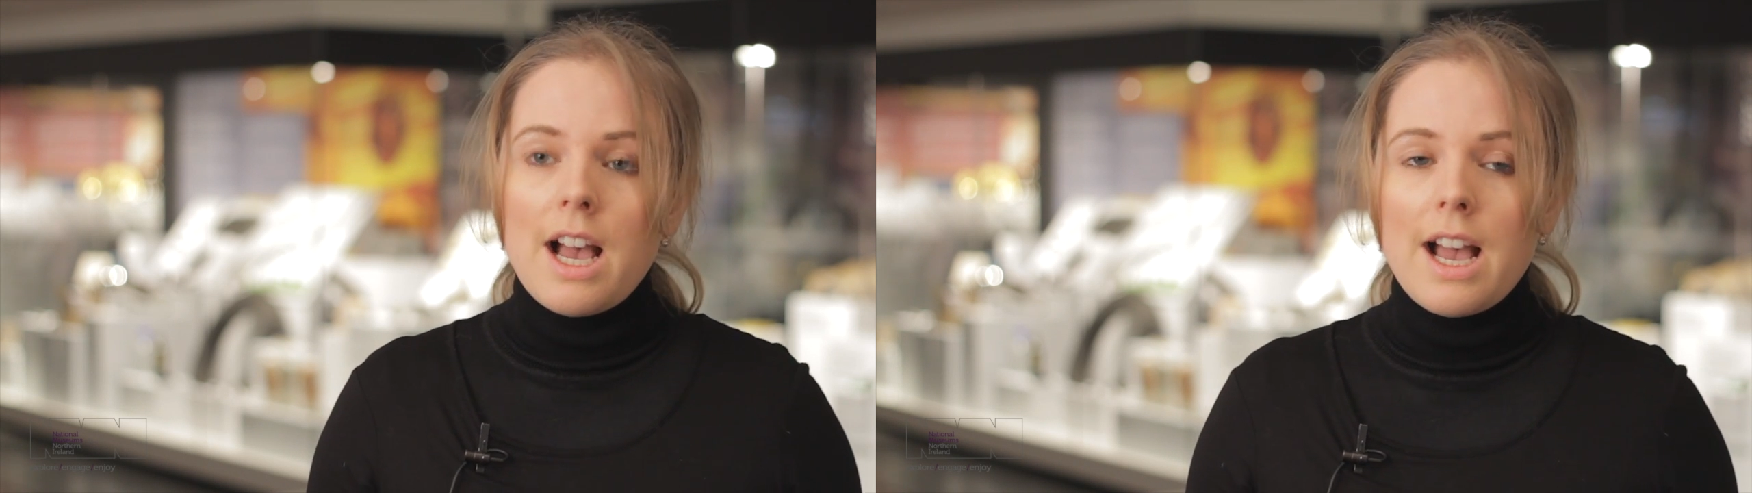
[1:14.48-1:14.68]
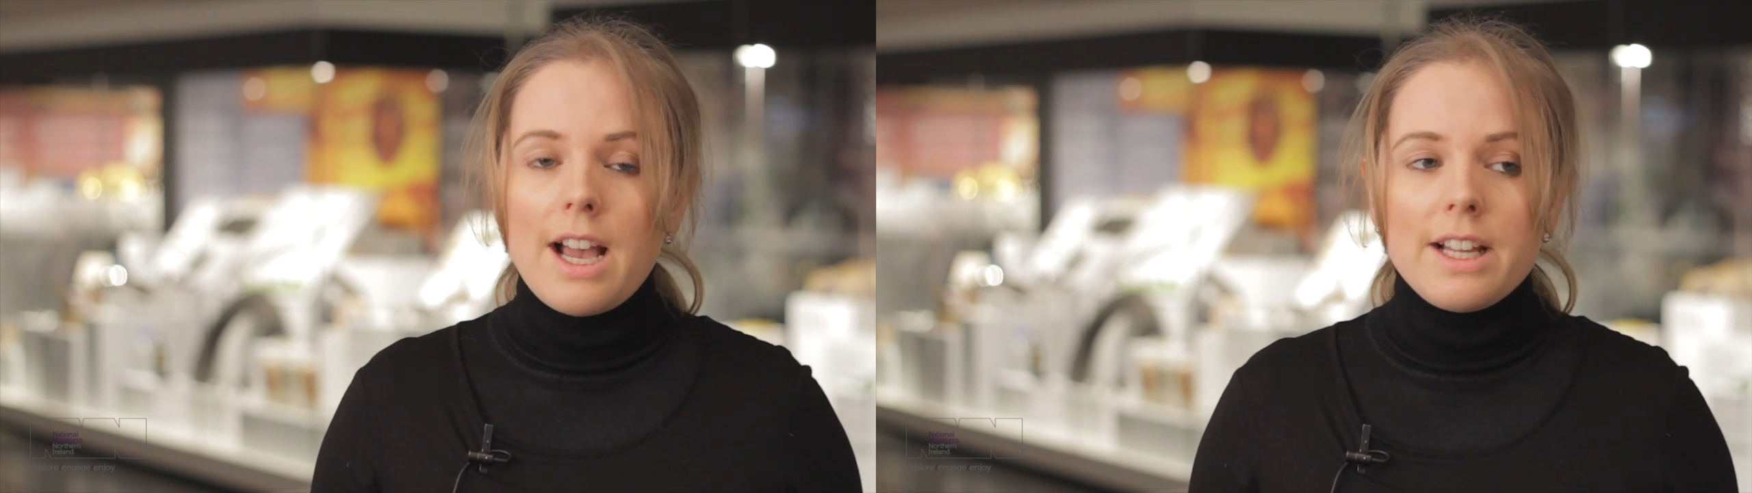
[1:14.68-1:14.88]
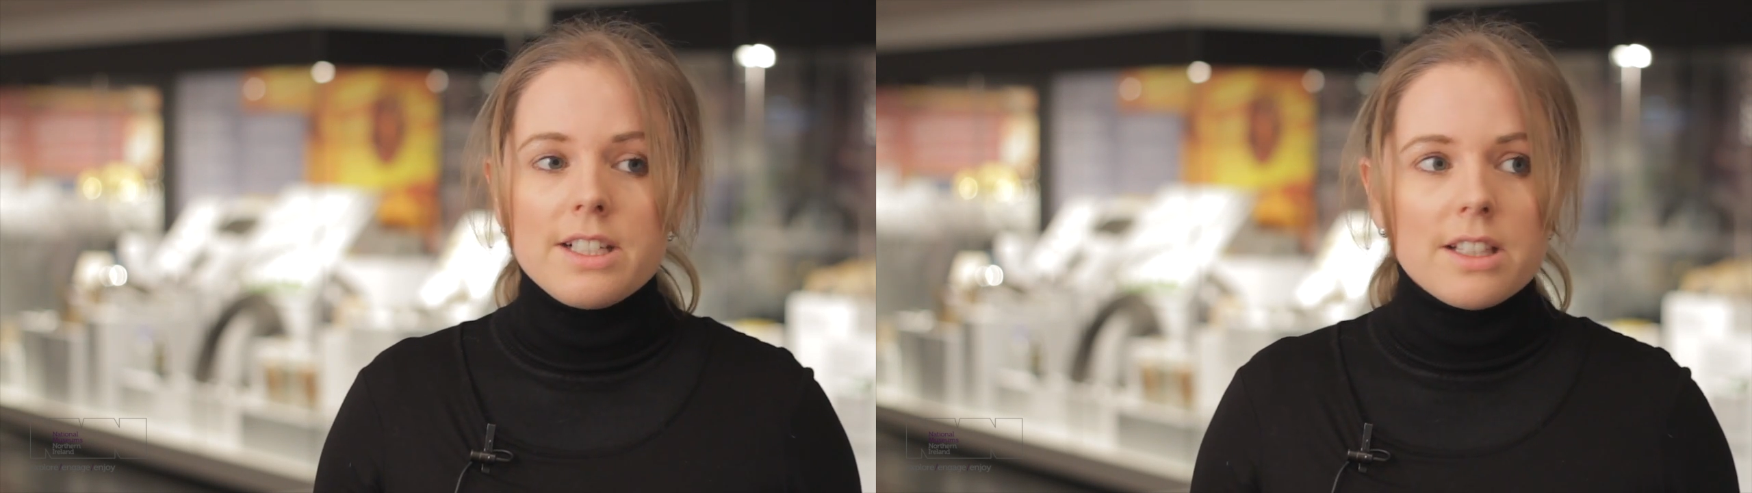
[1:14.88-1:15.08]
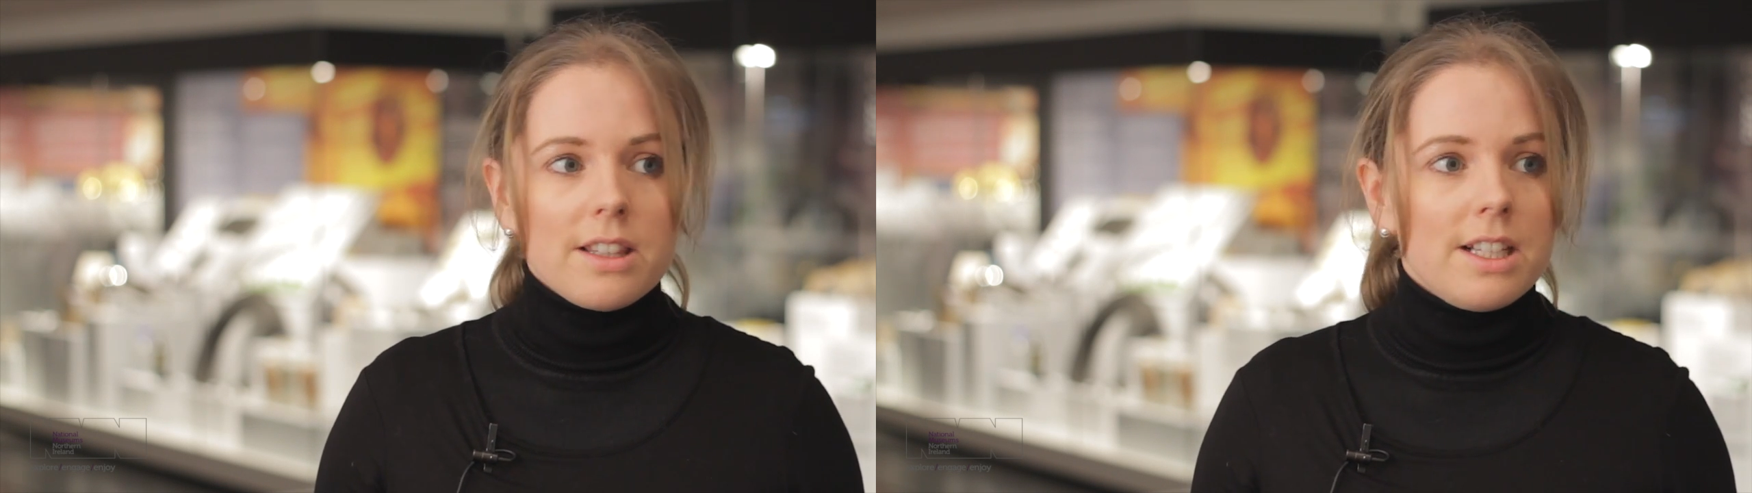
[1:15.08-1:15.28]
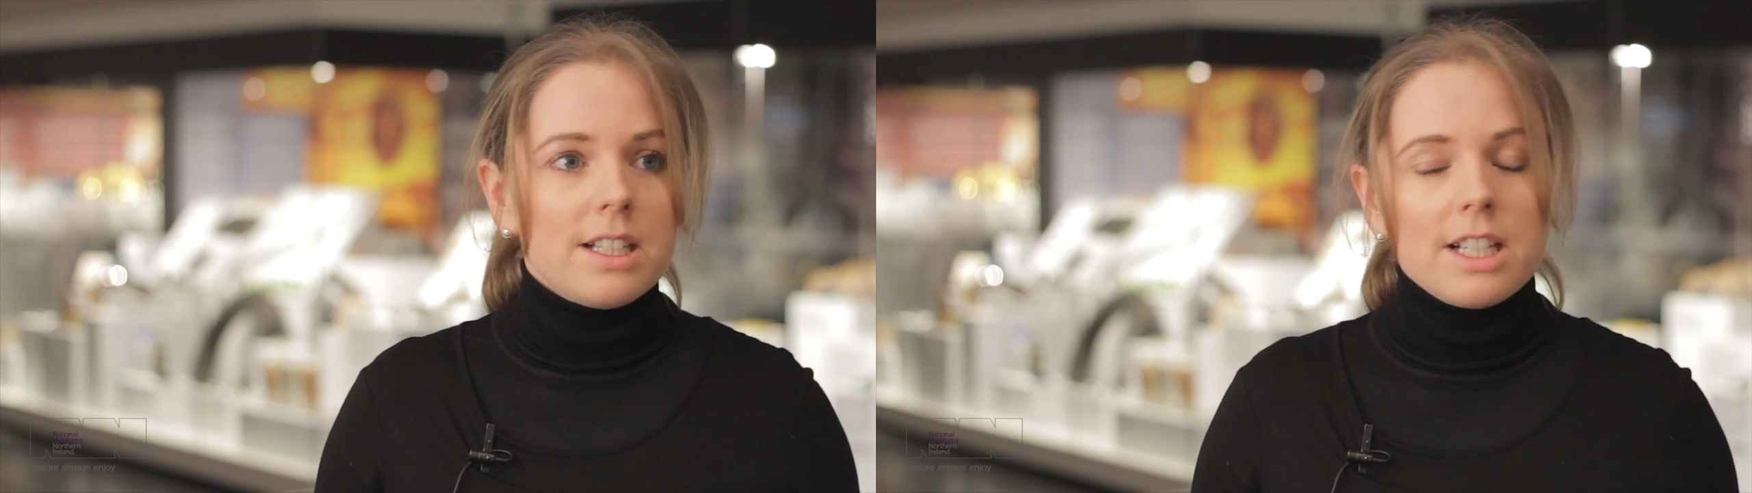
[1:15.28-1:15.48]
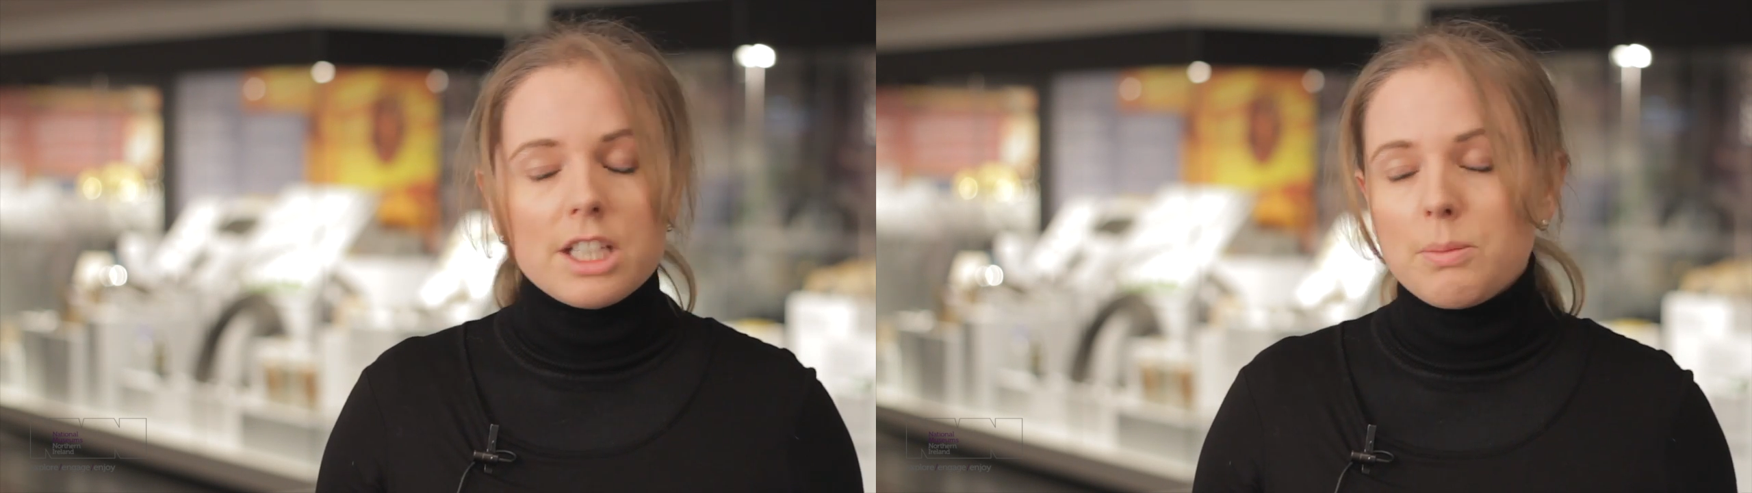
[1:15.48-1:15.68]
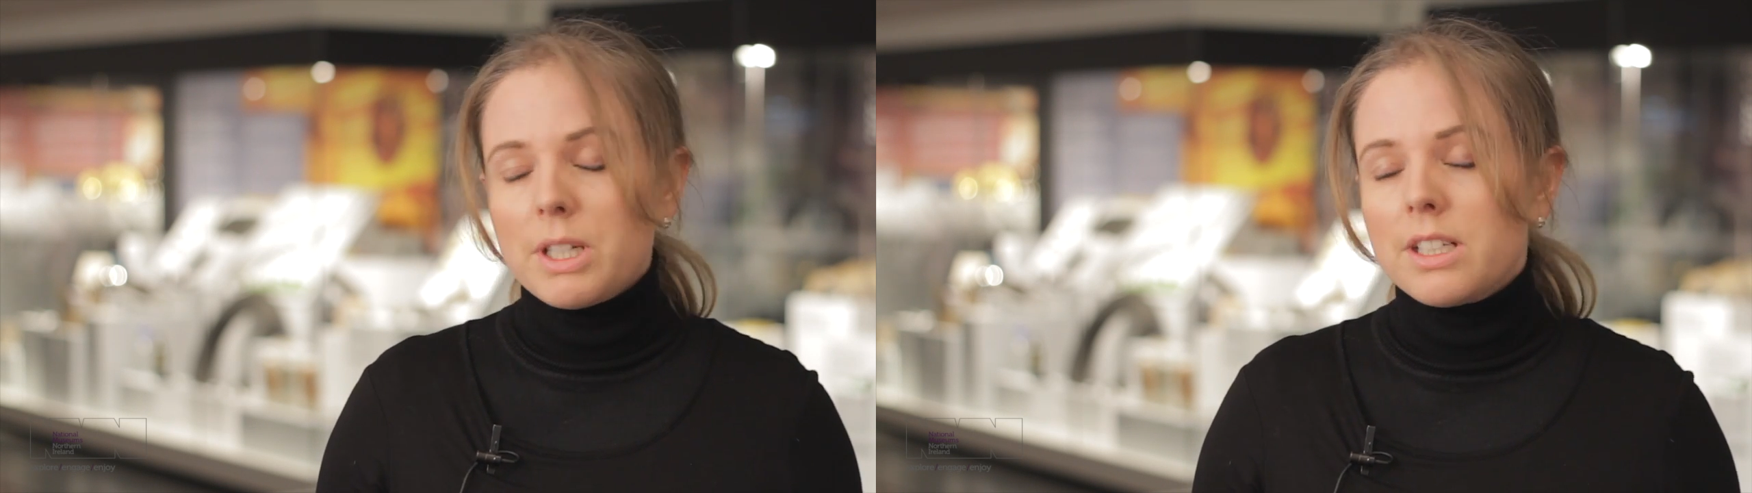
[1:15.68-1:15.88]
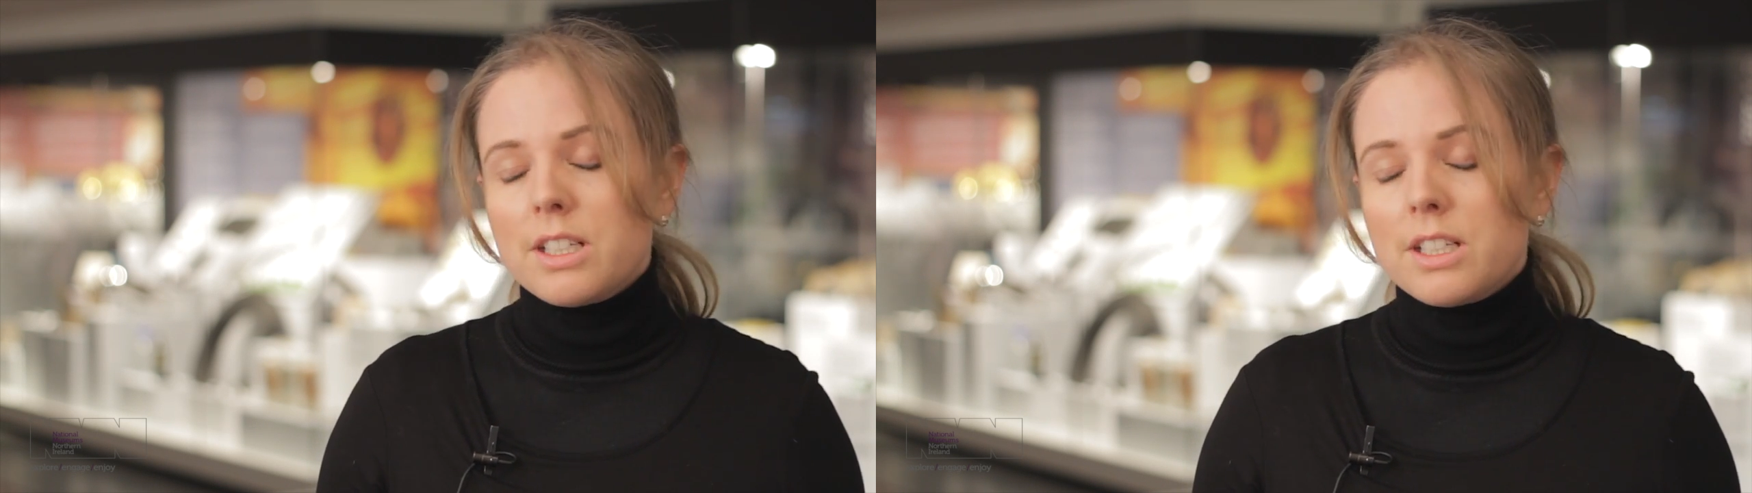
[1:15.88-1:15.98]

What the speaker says: And this exhibition